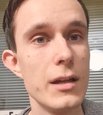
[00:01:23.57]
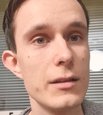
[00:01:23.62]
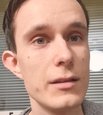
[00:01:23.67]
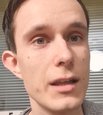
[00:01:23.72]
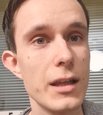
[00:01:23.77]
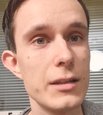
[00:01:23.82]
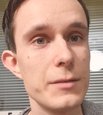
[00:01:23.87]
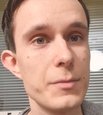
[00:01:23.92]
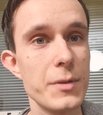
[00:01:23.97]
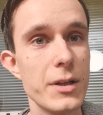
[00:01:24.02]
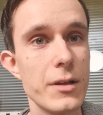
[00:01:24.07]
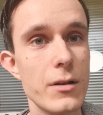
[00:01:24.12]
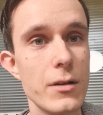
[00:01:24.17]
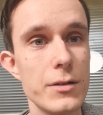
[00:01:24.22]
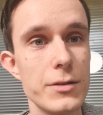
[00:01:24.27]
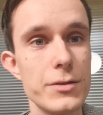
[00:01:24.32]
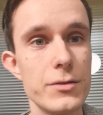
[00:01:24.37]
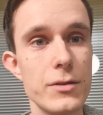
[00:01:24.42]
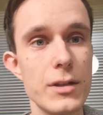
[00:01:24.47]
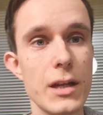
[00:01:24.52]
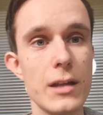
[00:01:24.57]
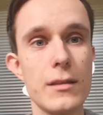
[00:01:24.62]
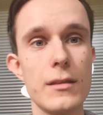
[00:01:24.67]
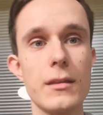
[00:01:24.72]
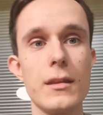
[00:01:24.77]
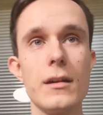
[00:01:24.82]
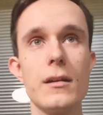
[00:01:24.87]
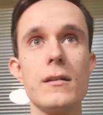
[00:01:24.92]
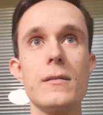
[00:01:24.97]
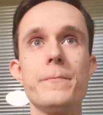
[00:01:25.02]
That's because to
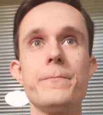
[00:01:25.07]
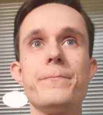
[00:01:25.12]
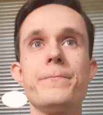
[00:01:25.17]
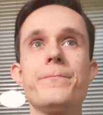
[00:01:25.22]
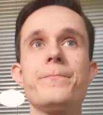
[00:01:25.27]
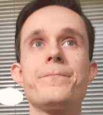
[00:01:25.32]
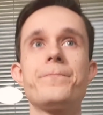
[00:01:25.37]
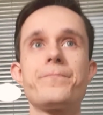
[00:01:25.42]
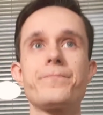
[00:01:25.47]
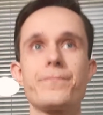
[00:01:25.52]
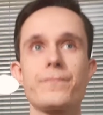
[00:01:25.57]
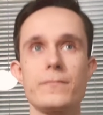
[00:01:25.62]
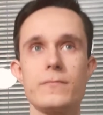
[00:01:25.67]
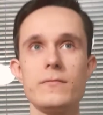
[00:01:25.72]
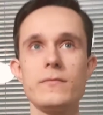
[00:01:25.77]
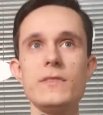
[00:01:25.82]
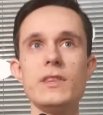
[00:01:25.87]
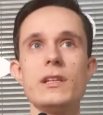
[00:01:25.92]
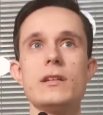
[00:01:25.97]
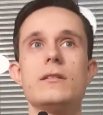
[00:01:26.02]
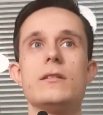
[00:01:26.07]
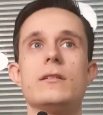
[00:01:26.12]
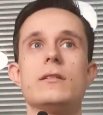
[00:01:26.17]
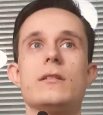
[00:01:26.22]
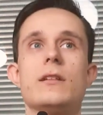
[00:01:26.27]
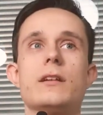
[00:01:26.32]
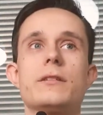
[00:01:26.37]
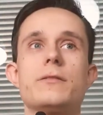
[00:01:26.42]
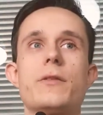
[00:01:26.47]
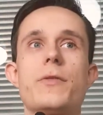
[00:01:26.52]
get
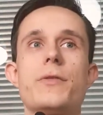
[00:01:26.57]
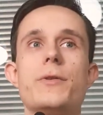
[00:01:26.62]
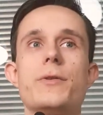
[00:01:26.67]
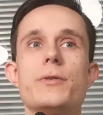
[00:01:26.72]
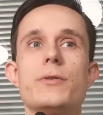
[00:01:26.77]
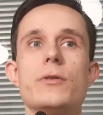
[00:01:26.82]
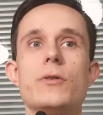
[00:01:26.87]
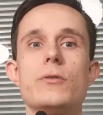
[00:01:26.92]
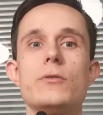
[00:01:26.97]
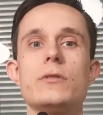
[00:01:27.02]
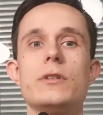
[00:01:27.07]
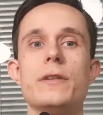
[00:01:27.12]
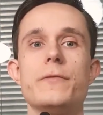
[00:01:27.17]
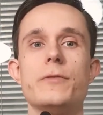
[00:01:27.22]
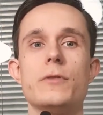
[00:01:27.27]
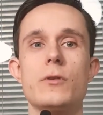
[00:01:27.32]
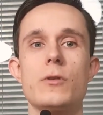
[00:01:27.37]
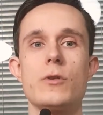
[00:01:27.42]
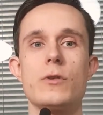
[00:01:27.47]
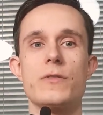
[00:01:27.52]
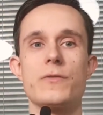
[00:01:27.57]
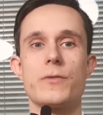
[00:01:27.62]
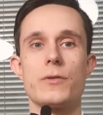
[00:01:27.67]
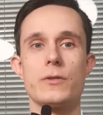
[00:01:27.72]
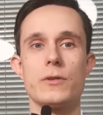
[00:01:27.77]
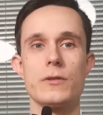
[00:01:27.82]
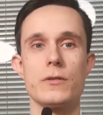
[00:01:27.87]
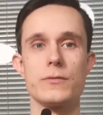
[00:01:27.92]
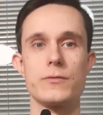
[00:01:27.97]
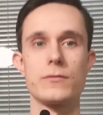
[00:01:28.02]
like the third note, if you're going
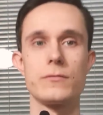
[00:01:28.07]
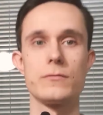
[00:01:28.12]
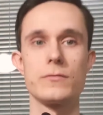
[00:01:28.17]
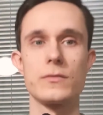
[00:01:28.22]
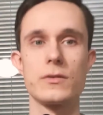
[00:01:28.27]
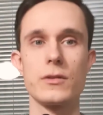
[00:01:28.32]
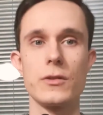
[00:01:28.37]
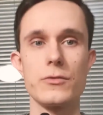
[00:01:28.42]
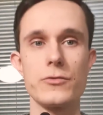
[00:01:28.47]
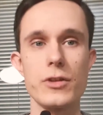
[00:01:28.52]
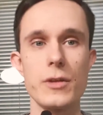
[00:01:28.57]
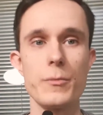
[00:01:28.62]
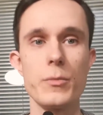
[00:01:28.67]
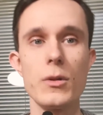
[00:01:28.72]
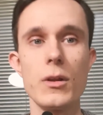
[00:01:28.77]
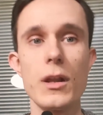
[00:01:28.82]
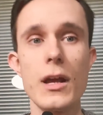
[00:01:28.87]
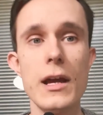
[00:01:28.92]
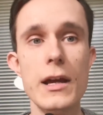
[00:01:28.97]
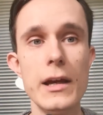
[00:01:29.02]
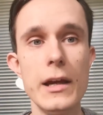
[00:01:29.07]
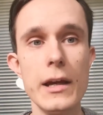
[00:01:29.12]
for the triple,